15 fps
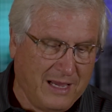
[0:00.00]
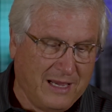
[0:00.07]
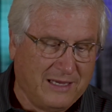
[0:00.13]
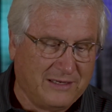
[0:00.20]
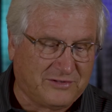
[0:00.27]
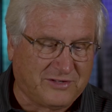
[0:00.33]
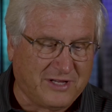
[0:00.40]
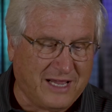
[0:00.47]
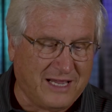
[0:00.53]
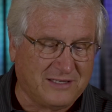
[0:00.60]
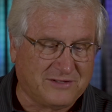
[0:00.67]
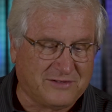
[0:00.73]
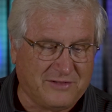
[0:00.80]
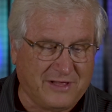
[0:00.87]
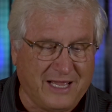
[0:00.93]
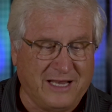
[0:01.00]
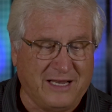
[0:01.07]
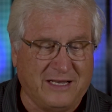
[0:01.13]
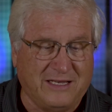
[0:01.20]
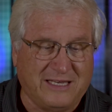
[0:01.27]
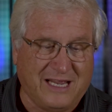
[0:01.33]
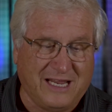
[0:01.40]
It says, "Then
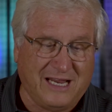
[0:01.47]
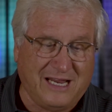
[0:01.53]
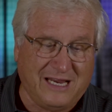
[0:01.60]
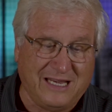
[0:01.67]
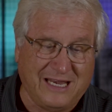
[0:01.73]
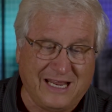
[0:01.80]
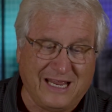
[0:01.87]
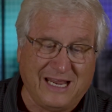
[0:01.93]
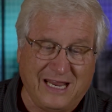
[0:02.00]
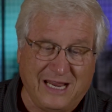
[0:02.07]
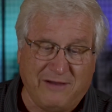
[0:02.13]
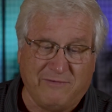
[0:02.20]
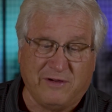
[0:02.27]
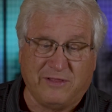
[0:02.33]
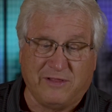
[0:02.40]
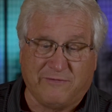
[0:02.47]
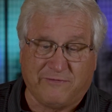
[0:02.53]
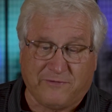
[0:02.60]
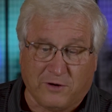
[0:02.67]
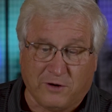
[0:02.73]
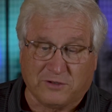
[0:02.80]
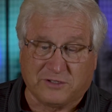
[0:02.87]
indeed, even the
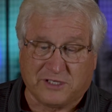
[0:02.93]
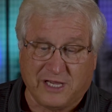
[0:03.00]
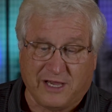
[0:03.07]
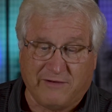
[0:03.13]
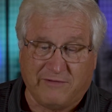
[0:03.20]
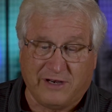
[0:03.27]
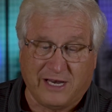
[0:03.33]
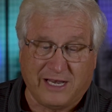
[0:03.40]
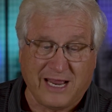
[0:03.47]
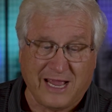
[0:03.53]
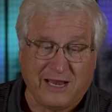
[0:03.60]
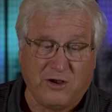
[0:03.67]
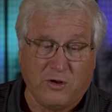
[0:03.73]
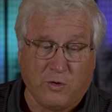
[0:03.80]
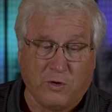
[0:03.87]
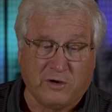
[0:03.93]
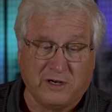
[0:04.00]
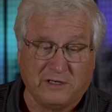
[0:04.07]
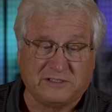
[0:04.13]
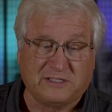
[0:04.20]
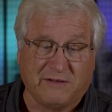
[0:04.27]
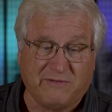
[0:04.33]
first covenant had
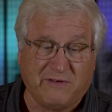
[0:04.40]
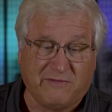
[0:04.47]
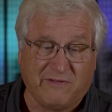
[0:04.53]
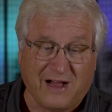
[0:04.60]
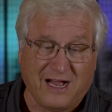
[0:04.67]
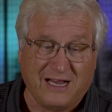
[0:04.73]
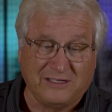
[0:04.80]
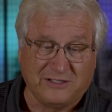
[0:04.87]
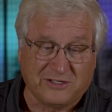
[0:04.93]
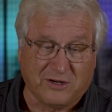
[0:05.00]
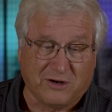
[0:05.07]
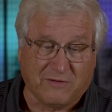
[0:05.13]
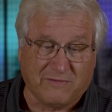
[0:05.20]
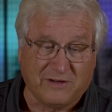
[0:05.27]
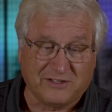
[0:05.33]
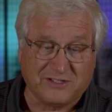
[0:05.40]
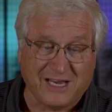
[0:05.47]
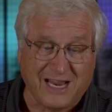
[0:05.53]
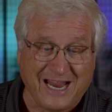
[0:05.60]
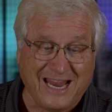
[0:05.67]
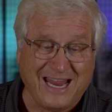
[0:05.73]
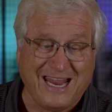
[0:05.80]
ordinance of divine service
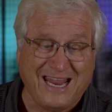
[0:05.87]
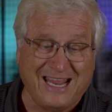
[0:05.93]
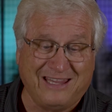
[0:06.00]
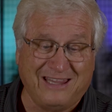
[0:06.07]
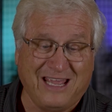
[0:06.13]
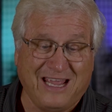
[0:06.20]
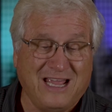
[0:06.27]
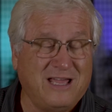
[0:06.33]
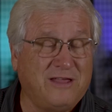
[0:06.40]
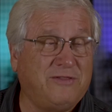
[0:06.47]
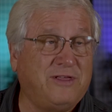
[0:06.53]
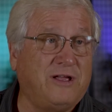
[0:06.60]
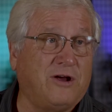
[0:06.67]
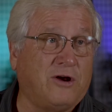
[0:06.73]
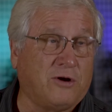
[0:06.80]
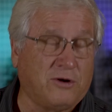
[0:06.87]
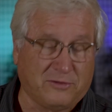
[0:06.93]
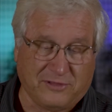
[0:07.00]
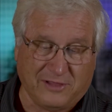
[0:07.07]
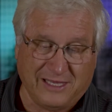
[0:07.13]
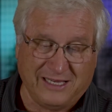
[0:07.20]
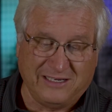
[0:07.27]
and the
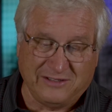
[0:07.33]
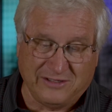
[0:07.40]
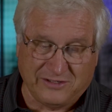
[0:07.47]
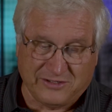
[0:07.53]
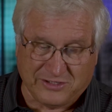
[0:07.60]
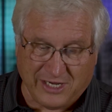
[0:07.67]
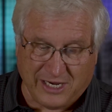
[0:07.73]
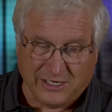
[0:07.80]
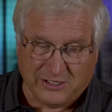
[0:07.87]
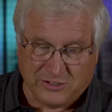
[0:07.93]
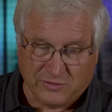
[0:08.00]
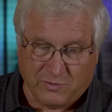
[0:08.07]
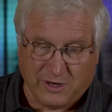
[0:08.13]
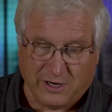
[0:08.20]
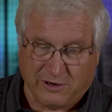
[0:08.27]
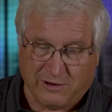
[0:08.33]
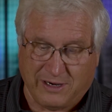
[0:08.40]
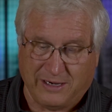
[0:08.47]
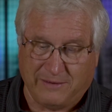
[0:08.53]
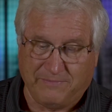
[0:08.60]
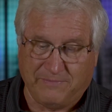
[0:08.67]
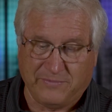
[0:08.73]
earthly
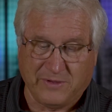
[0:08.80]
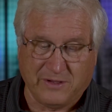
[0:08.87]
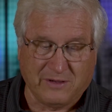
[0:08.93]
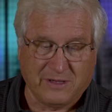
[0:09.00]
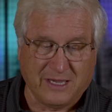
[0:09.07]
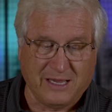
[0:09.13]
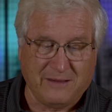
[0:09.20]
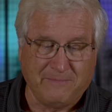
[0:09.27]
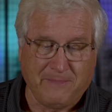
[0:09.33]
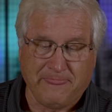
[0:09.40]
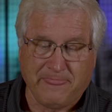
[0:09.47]
sanctuary." Okay.